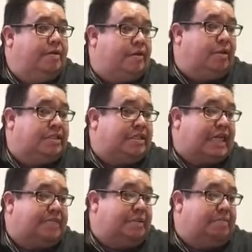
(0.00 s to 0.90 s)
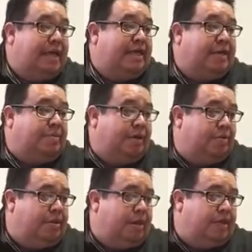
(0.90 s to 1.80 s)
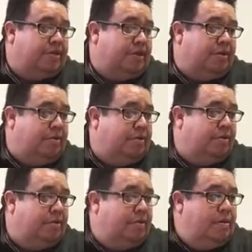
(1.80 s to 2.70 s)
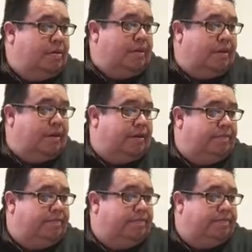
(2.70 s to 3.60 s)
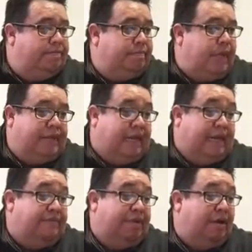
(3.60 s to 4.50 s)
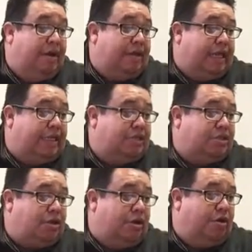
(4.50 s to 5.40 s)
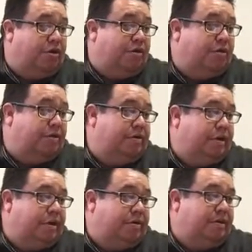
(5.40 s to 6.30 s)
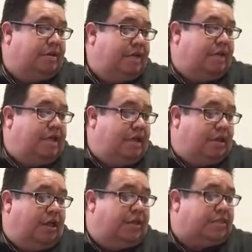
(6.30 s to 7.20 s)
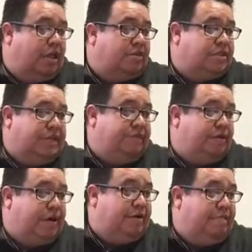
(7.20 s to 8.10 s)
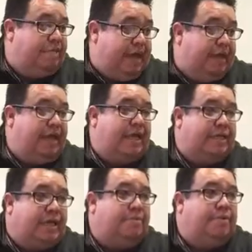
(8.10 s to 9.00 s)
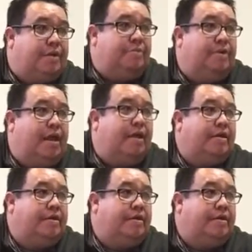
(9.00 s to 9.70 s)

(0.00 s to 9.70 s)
The question is asking them to make a double number line, so, they didn't even know how to, start. A lot of the scholars didn't even know how to make a double number line.